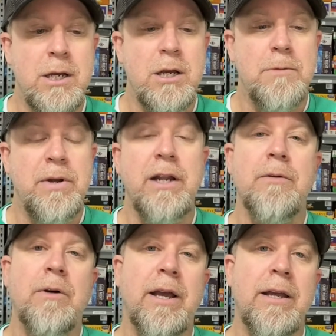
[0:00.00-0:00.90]
But
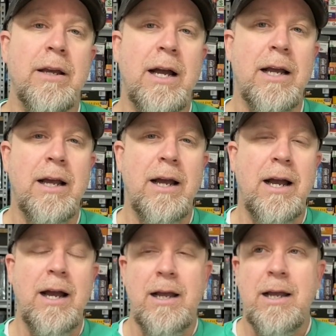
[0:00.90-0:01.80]
anyway, I
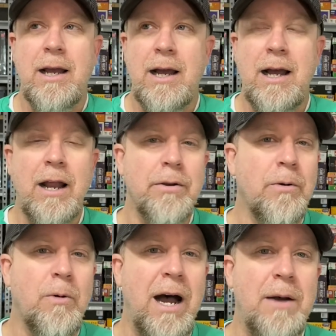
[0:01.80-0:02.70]
don't know
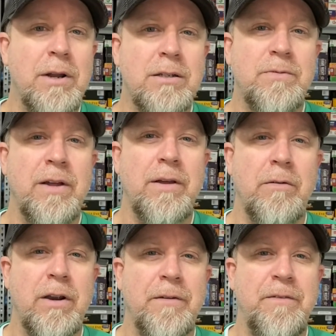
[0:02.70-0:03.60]
why, but I just found that
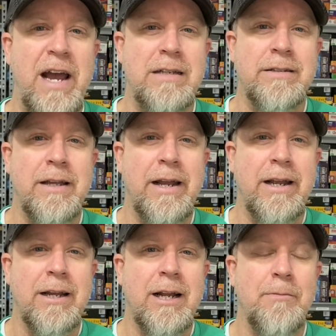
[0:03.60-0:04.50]
very
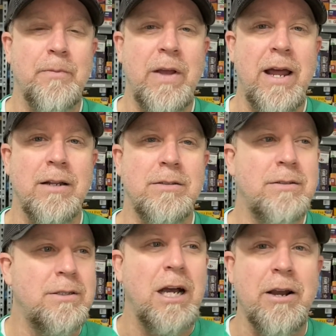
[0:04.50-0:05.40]
fascinating, and I'm kind of
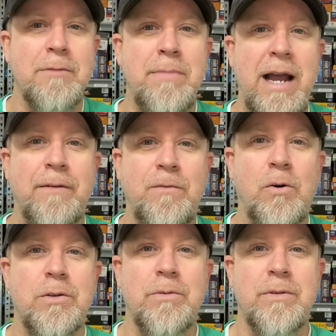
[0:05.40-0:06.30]
talking back and
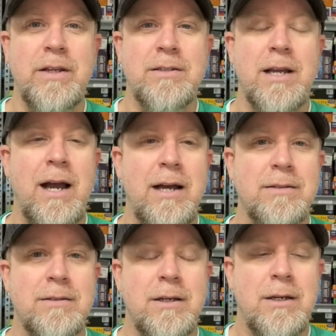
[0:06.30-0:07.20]
forth with these
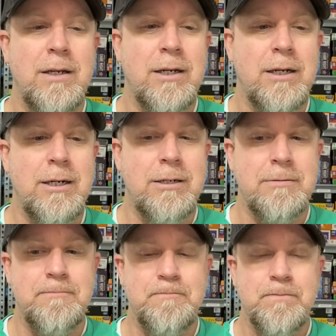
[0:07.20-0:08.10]
guys.
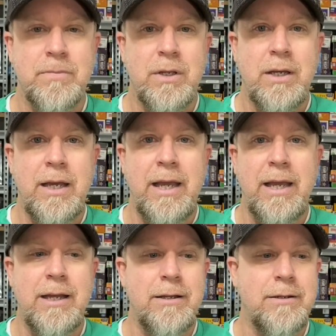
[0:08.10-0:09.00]

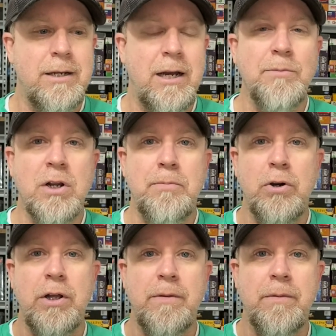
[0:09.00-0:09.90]
And I'm going to
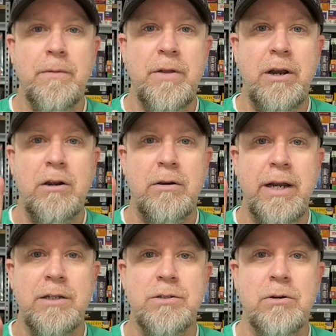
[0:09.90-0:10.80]
put their
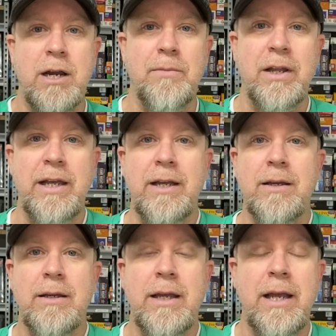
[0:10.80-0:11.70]
Instagram
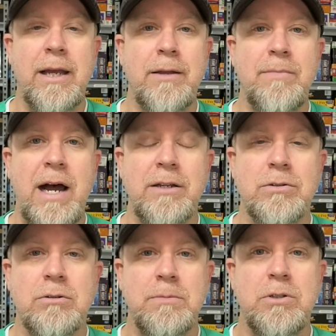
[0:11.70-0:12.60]
link in my
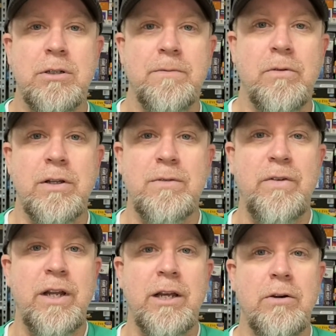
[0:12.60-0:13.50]
description for this
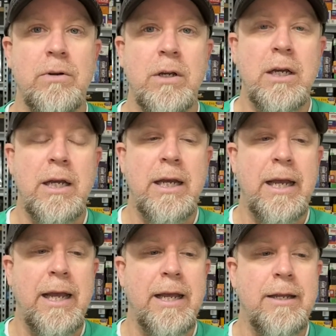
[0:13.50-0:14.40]
video.
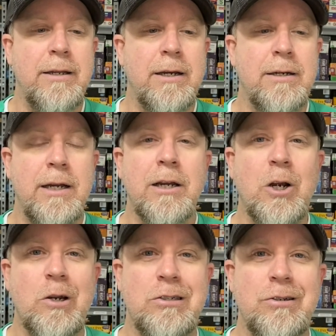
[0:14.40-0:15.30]
And I
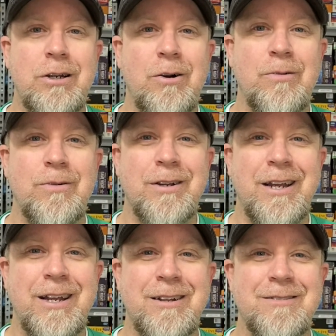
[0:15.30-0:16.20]
encourage you to go
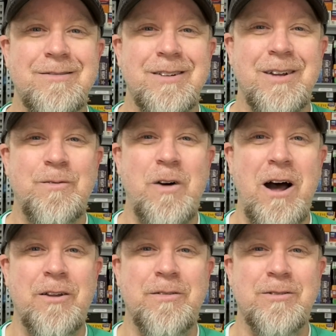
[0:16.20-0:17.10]
and
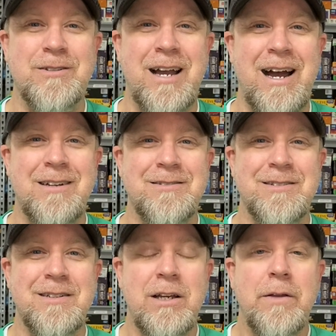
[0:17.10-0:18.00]
follow those guys.
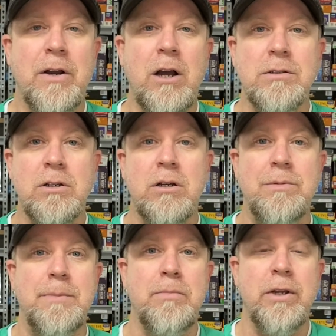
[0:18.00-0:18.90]
And they're also going
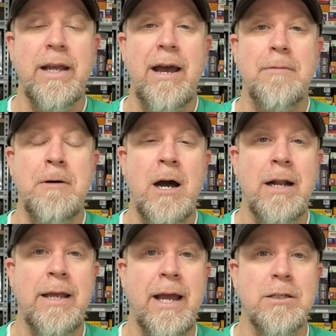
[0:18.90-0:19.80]
to be putting out a
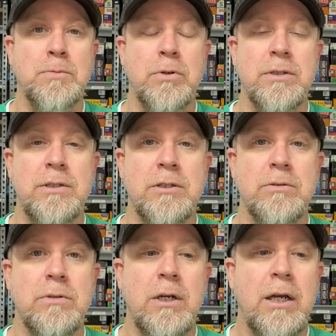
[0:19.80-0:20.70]
podcast pretty
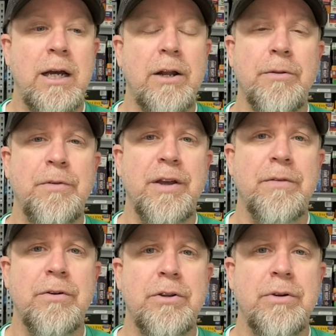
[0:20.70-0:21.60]
soon. I don't think
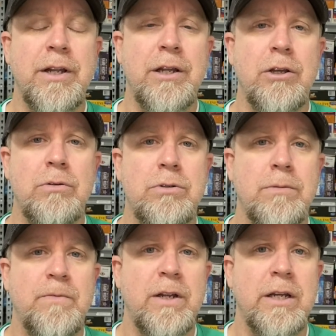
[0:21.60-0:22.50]
they're doing any
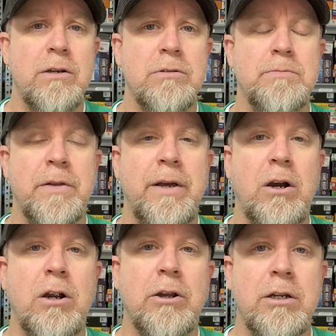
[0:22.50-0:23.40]
YouTube videos, but they
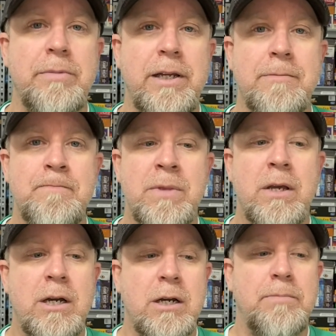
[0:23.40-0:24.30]
are going to be
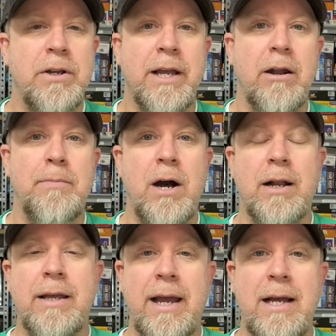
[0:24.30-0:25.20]
putting out a
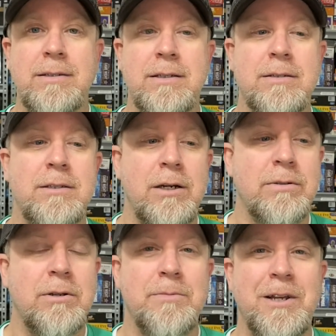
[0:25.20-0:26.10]
podcast. And so
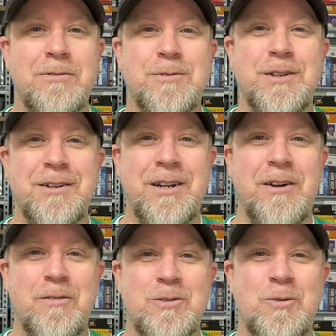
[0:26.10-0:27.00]
it's going to be interesting to
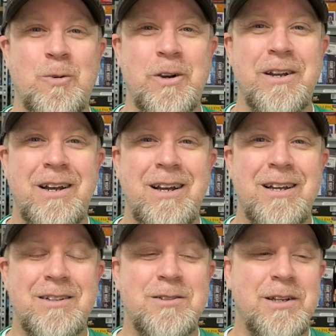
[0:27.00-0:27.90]
hear their story
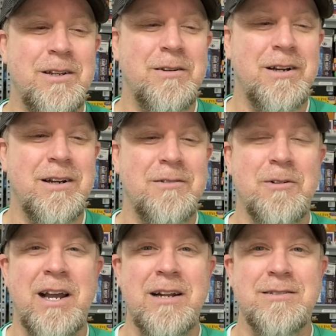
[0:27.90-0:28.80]
and see
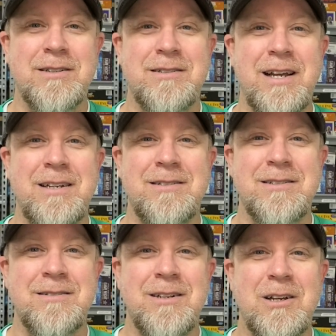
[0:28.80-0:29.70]
what kind of success
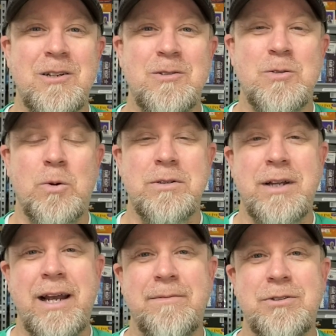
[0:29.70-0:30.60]
and stories
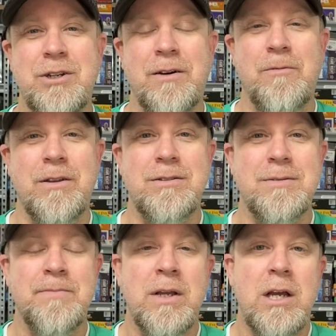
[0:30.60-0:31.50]
they have to share with us.
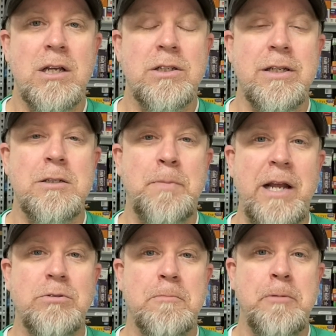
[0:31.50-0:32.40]
So this is
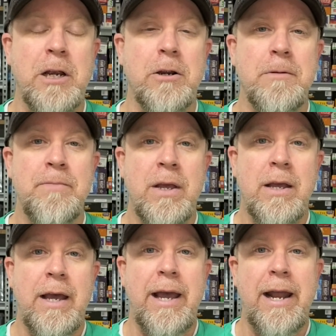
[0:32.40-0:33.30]
Patriot Picker,
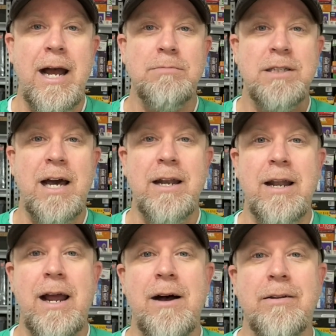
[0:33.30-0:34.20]
and I'm signing
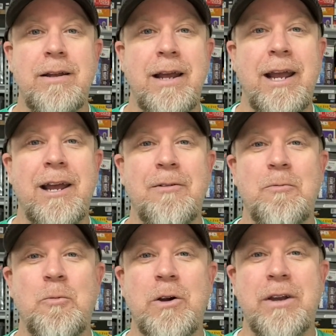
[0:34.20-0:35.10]
out,
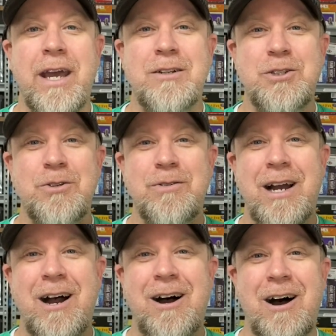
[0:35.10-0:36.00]
and we'll catch you
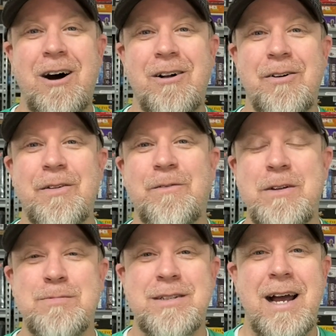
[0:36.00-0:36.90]
all on the
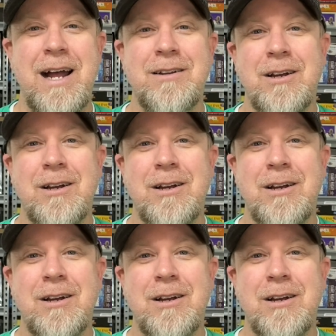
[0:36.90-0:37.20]
flip side.